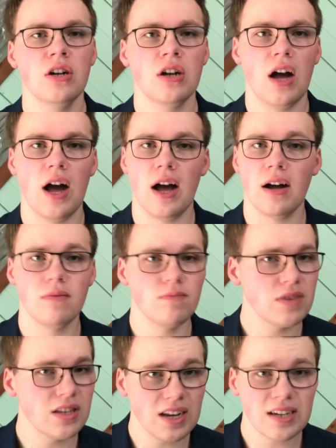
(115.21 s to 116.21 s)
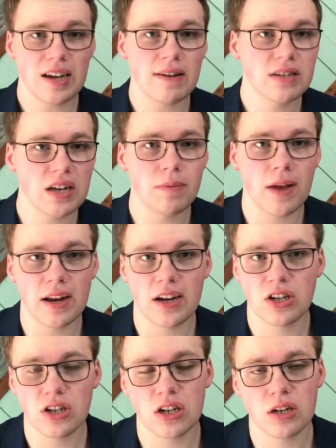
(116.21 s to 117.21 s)
Uh, he does have some N
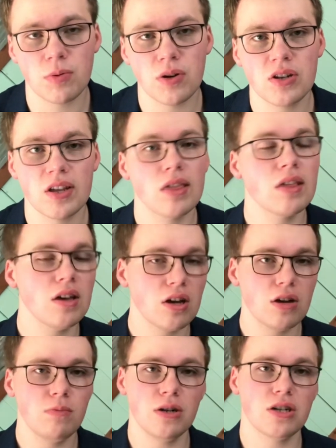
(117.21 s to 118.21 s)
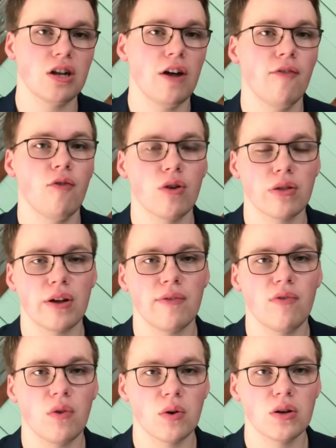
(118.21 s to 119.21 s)
H L experience, and I think he could be a solid fourth-line
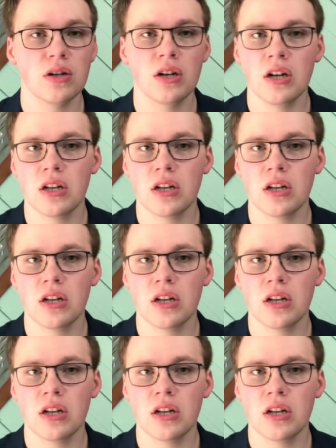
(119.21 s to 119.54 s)
forward.